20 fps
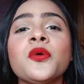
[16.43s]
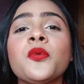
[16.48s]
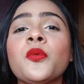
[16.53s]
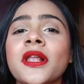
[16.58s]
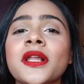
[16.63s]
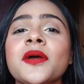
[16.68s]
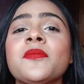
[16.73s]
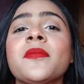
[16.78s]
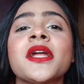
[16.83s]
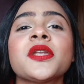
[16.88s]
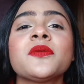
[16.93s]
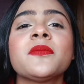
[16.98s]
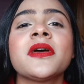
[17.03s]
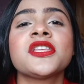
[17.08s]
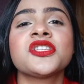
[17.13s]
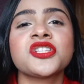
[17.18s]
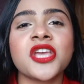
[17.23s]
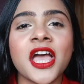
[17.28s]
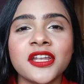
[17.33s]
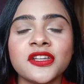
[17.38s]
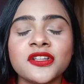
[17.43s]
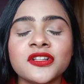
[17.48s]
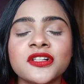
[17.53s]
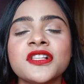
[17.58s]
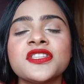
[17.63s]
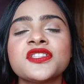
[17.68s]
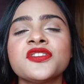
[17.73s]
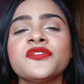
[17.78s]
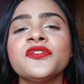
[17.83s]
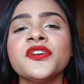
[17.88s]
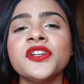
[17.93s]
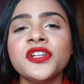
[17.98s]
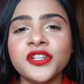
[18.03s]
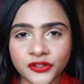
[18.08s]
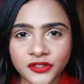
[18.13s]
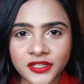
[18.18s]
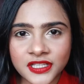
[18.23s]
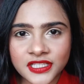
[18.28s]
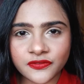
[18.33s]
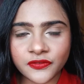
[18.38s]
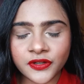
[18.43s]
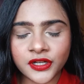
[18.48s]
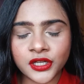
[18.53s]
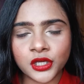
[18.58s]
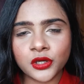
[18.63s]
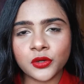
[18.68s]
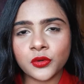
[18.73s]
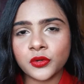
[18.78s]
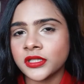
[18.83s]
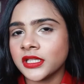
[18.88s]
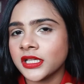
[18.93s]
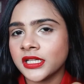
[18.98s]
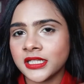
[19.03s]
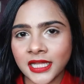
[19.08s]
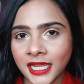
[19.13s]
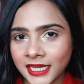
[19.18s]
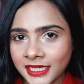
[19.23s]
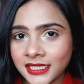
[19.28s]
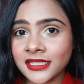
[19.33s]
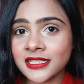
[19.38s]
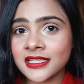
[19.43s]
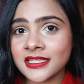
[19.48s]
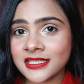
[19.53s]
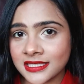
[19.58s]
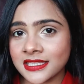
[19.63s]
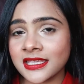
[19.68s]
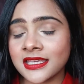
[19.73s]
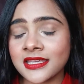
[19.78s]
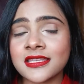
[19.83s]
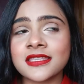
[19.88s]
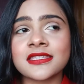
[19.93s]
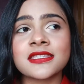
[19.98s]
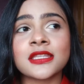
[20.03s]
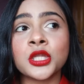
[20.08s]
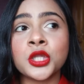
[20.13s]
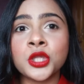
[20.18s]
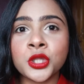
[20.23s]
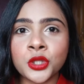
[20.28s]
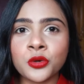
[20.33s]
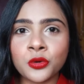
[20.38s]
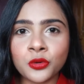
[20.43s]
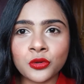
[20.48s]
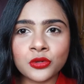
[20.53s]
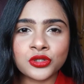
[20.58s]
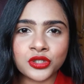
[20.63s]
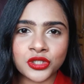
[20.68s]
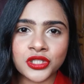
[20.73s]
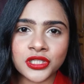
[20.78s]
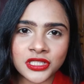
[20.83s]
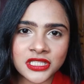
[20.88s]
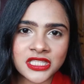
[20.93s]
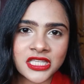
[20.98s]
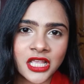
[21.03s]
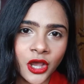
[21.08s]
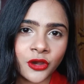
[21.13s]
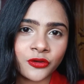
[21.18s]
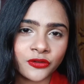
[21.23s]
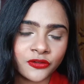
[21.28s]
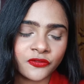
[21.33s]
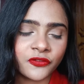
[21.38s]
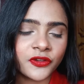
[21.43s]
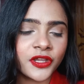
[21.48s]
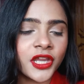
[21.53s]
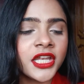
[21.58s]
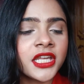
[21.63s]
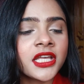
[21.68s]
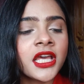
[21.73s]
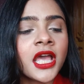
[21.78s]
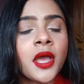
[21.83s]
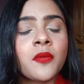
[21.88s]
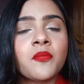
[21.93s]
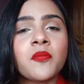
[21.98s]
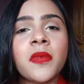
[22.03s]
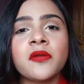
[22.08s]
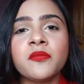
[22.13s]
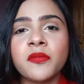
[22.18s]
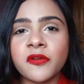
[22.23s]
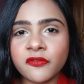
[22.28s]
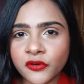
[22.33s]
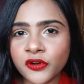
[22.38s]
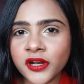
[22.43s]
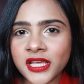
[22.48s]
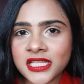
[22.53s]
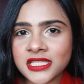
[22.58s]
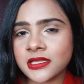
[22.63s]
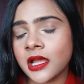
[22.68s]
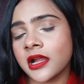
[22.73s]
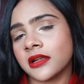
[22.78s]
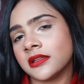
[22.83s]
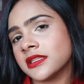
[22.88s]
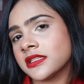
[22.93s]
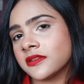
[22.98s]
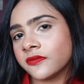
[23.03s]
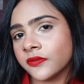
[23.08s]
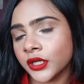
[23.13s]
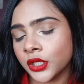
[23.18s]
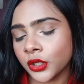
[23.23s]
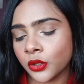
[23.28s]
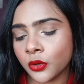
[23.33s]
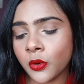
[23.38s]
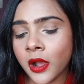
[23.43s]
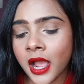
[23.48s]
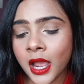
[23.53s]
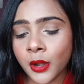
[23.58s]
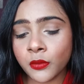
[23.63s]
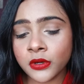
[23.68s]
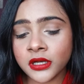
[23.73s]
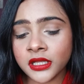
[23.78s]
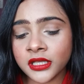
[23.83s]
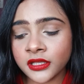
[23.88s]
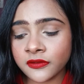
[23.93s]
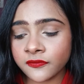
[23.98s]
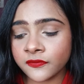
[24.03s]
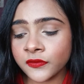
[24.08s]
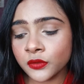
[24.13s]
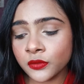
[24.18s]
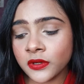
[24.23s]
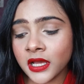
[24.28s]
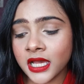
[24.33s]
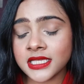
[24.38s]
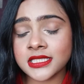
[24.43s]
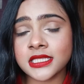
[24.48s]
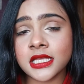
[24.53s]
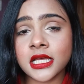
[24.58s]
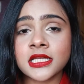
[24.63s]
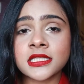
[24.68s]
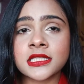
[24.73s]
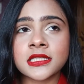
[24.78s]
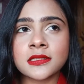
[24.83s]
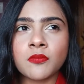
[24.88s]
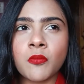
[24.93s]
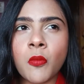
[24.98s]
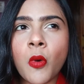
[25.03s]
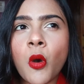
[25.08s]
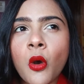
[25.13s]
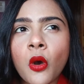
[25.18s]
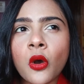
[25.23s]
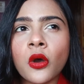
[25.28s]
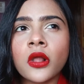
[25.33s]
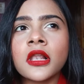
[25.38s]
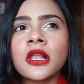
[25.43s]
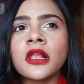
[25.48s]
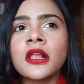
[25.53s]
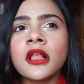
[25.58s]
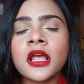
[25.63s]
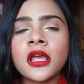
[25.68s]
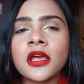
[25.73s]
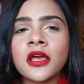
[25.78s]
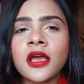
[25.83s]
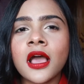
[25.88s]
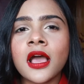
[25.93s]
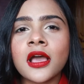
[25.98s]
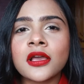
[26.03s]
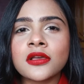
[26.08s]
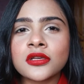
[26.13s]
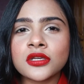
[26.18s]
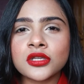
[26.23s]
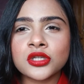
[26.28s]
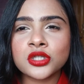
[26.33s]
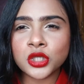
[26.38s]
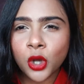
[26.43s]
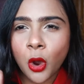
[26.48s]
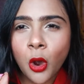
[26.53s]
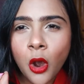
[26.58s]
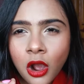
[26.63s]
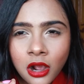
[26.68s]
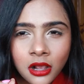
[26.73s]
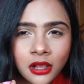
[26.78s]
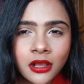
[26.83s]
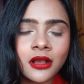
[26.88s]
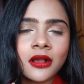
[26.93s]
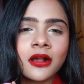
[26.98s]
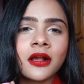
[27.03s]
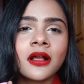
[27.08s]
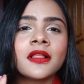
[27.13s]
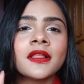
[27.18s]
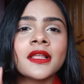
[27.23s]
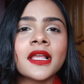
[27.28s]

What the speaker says: Welcome back to my channel. So for today's video, the title says no jeans outfit. But before I start this video, I want to give you guys a small shock.